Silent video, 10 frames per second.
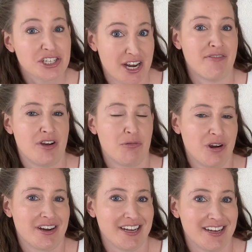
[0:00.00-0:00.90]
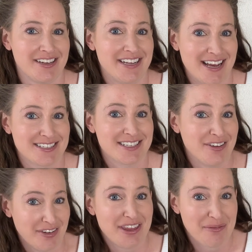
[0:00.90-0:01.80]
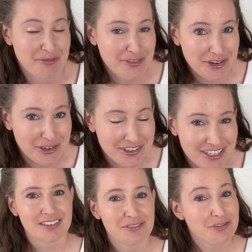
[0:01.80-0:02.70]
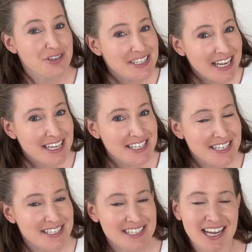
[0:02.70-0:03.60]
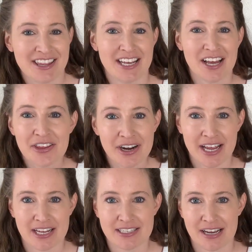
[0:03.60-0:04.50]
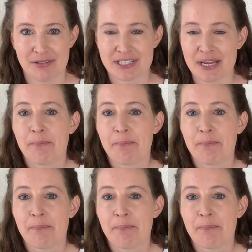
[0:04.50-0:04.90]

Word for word: chef, are working. Yes, giving them food. Food scientists, on the other hand, I would say